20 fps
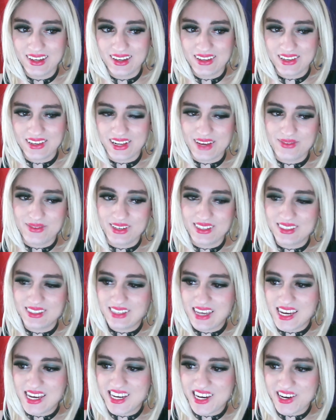So I'll give it a
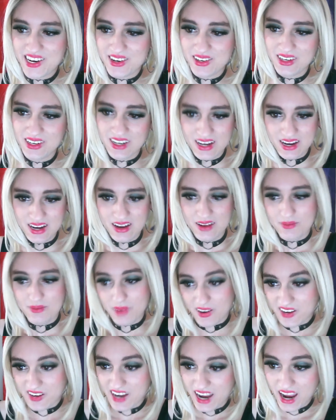C tier,
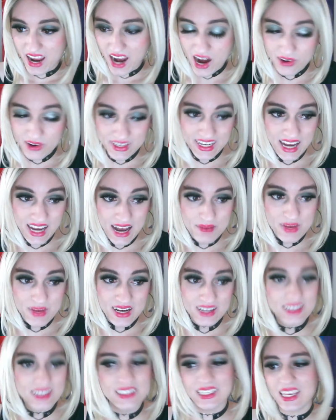but
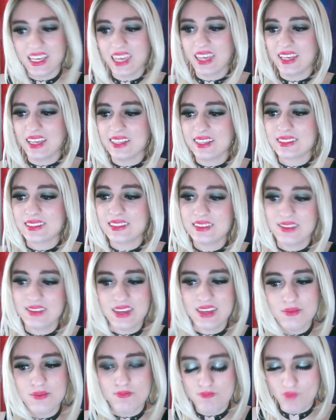Hariyama is
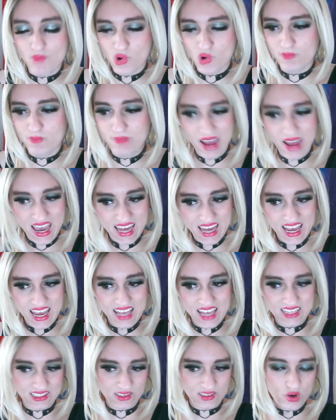the more
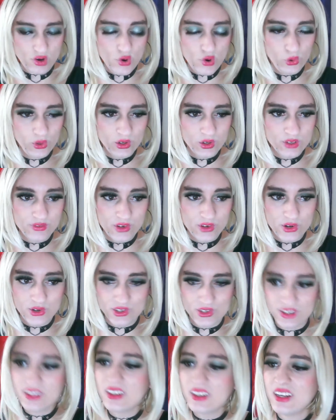badass, cooler
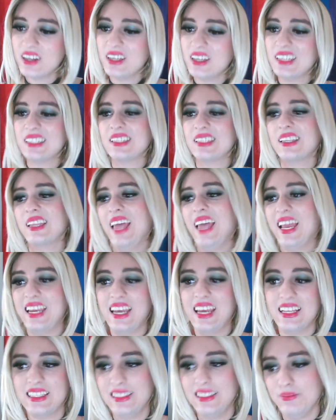version. That
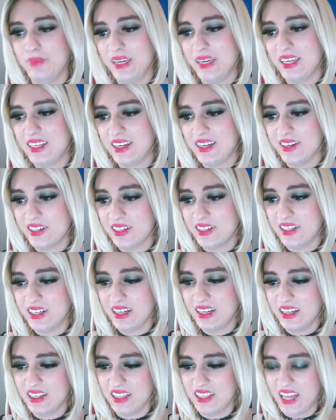gets a B tier.
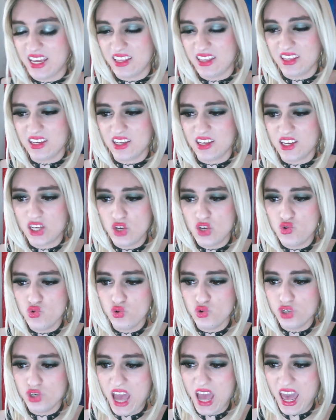Like the
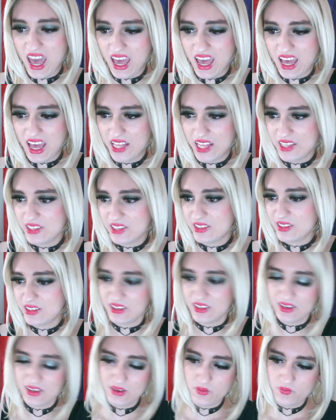huge hands,
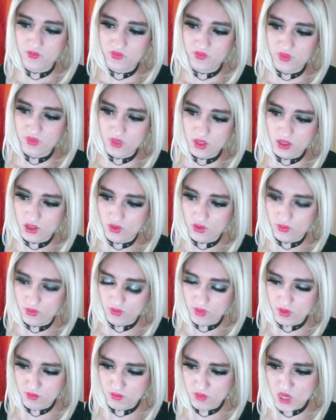
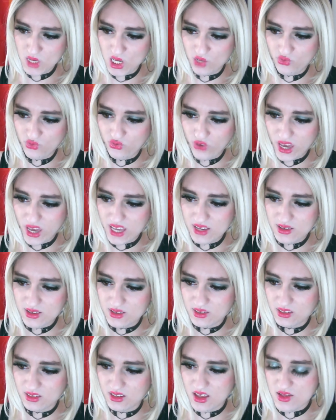the mean
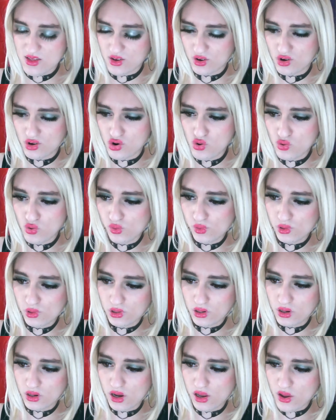face, and the cool
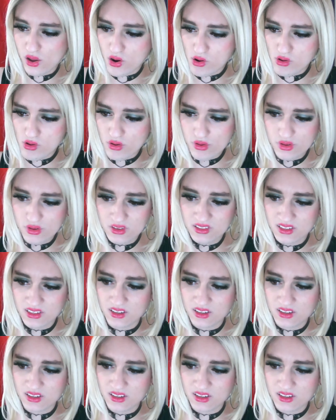clothes.